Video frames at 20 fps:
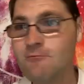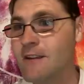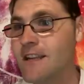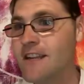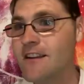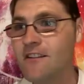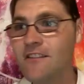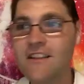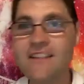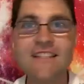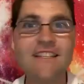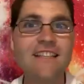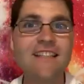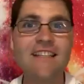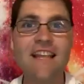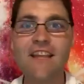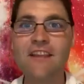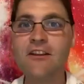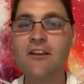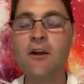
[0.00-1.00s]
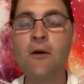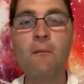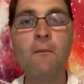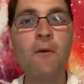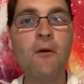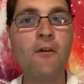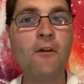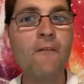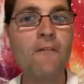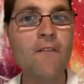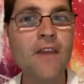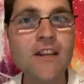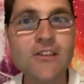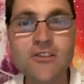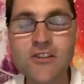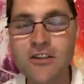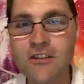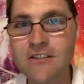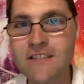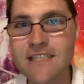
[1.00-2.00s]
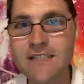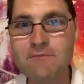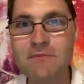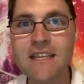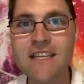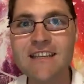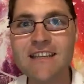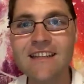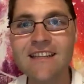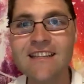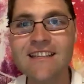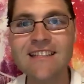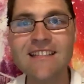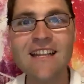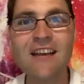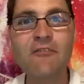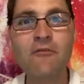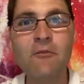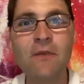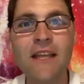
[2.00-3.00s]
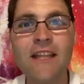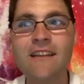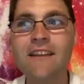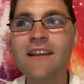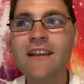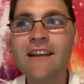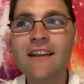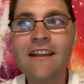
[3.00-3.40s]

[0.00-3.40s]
We hear this as like, you know, motivational speaking and stuff, but